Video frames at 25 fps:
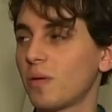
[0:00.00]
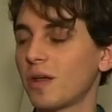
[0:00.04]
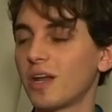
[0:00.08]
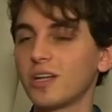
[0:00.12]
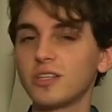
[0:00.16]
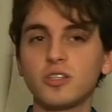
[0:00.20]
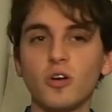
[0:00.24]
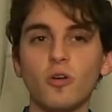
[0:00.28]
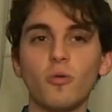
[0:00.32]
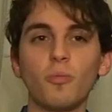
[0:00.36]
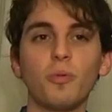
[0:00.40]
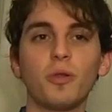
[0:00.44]
and I
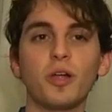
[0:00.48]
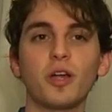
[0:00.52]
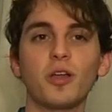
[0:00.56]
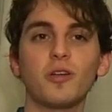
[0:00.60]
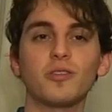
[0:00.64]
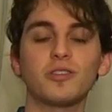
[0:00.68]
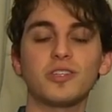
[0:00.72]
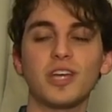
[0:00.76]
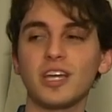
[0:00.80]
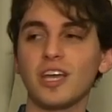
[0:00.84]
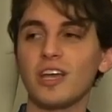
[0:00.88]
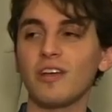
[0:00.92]
don't plan
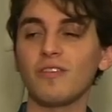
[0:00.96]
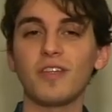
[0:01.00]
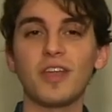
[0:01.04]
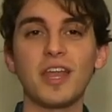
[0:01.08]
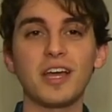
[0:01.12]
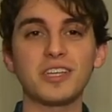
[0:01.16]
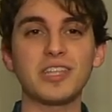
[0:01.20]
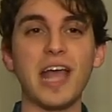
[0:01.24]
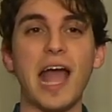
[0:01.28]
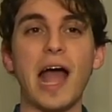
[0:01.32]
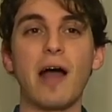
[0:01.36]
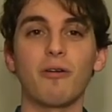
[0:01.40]
on taking the
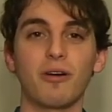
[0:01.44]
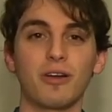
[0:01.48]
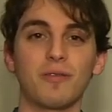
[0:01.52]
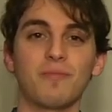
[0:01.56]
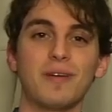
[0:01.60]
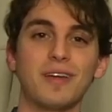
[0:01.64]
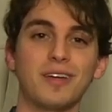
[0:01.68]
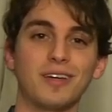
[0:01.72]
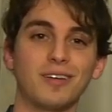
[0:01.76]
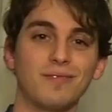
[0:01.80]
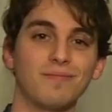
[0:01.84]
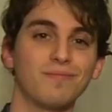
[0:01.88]
next hour to
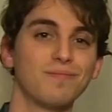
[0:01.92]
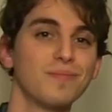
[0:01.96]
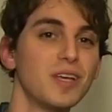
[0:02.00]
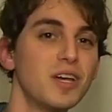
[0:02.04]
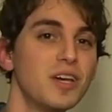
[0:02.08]
make it.